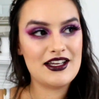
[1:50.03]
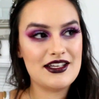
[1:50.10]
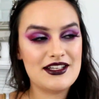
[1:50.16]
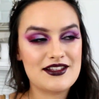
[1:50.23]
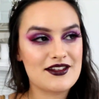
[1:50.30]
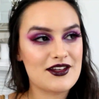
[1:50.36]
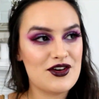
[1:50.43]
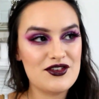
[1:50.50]

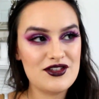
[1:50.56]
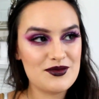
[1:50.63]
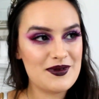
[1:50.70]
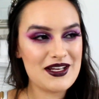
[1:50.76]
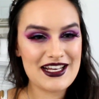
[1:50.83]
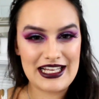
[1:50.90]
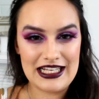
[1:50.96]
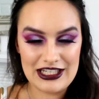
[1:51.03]
It's going to be
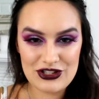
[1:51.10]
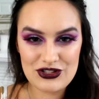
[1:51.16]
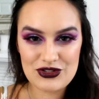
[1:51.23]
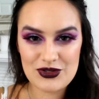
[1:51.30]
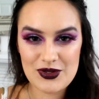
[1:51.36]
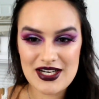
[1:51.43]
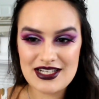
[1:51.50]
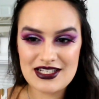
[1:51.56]

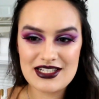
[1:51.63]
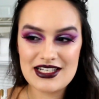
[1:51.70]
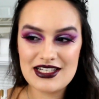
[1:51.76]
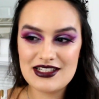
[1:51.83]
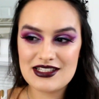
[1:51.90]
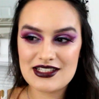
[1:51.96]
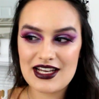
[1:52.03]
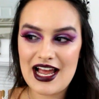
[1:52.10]

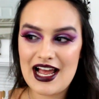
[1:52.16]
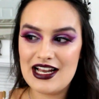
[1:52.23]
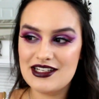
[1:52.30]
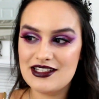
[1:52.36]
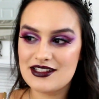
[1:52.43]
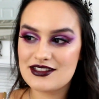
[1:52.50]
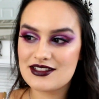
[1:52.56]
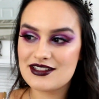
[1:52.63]
illustrated
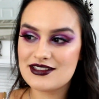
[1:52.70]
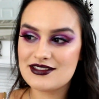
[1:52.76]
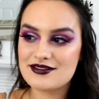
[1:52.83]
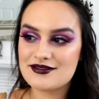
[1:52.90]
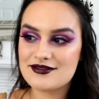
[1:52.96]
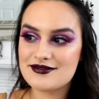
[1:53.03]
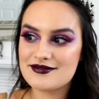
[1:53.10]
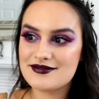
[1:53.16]
and
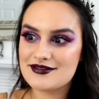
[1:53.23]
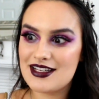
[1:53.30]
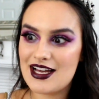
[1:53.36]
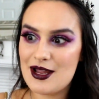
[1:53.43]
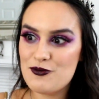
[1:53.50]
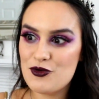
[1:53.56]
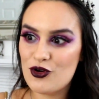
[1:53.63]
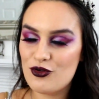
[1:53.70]

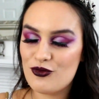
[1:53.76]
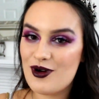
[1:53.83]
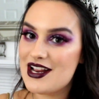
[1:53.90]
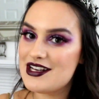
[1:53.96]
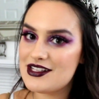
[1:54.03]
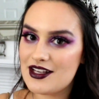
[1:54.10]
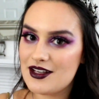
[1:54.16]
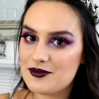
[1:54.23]
I'm not
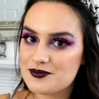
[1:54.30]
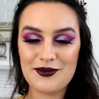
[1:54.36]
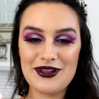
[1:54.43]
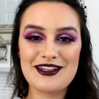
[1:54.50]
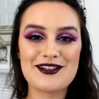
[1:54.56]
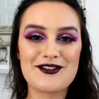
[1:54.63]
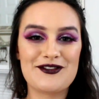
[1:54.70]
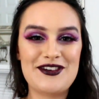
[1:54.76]
ready. So in
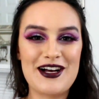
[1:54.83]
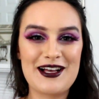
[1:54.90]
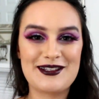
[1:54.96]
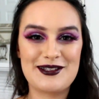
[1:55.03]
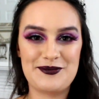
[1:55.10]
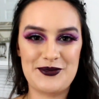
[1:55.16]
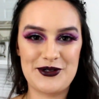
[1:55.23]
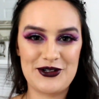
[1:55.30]
this
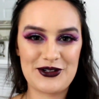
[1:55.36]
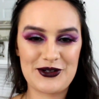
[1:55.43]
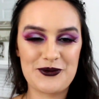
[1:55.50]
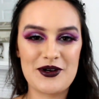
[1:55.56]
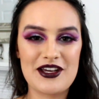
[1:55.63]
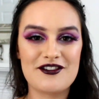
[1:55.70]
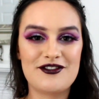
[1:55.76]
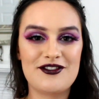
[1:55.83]
first book,
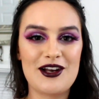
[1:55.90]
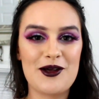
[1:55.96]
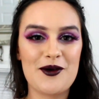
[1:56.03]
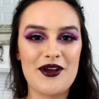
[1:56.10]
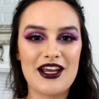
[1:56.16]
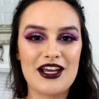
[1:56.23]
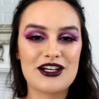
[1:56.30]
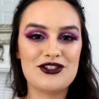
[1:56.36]
we are
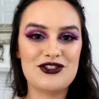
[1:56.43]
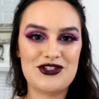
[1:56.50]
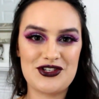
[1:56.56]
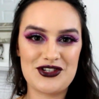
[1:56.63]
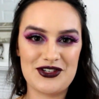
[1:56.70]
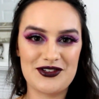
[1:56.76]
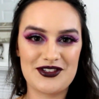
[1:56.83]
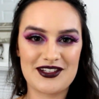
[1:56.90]
following
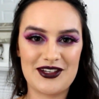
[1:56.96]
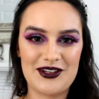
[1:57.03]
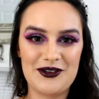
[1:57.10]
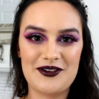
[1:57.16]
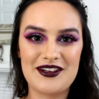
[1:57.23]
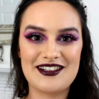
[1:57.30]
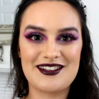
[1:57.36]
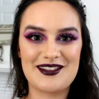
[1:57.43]
Jude, who
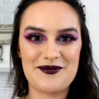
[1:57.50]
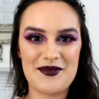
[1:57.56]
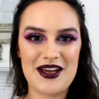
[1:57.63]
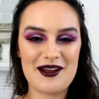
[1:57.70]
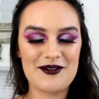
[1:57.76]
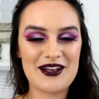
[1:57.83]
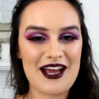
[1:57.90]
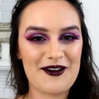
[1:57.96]
is the
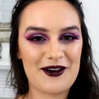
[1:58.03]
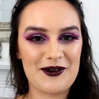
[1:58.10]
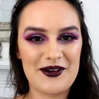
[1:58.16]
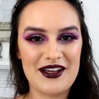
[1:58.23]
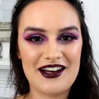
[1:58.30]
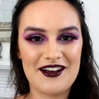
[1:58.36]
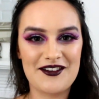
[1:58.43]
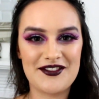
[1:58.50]
main
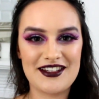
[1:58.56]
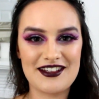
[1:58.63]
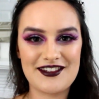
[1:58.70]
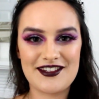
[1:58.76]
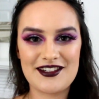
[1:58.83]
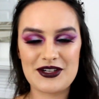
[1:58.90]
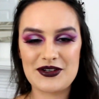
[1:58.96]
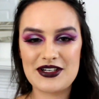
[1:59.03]
heroine of this
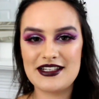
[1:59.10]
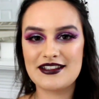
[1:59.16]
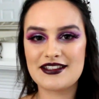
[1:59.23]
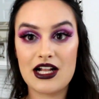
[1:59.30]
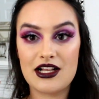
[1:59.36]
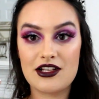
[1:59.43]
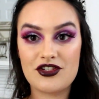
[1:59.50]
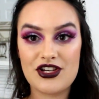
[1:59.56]
series,
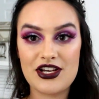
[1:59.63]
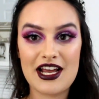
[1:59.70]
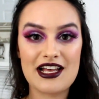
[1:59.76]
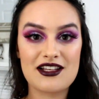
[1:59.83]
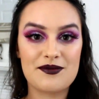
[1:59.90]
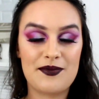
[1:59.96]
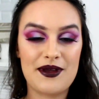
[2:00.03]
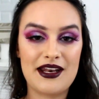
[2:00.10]
and she
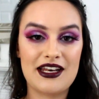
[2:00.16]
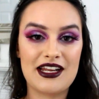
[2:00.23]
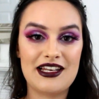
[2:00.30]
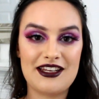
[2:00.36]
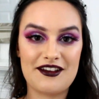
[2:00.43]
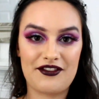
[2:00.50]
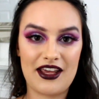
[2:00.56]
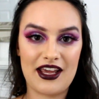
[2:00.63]
has been
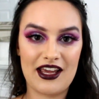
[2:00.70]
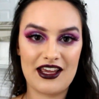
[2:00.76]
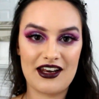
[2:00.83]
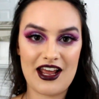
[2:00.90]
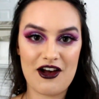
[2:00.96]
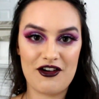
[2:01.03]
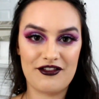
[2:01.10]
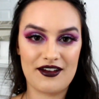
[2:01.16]
living in
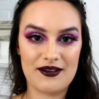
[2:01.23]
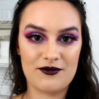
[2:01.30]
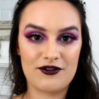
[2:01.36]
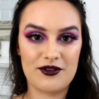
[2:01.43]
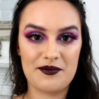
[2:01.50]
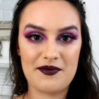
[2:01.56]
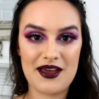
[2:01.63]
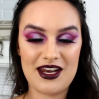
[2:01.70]
Elfame
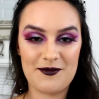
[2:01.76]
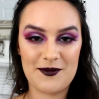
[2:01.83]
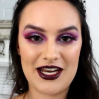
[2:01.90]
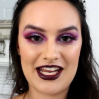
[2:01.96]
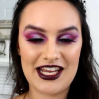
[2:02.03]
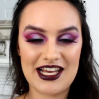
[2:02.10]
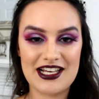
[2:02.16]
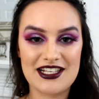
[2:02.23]
for many,
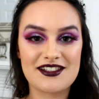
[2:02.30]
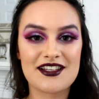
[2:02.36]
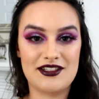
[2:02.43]
many years.